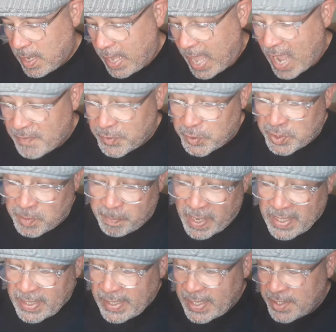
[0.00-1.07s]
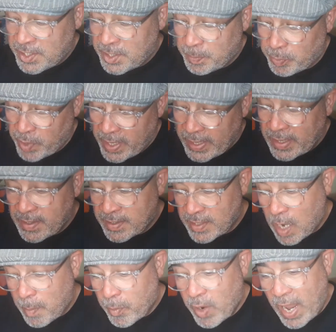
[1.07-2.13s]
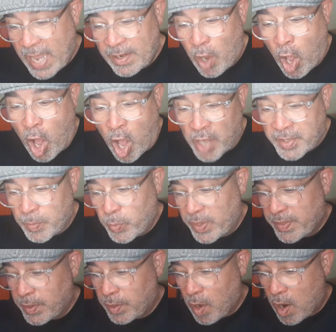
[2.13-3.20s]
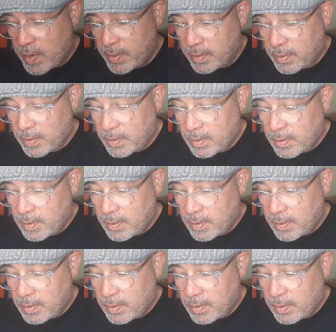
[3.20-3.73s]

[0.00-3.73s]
After spending his spring and summer and autumn with the garden,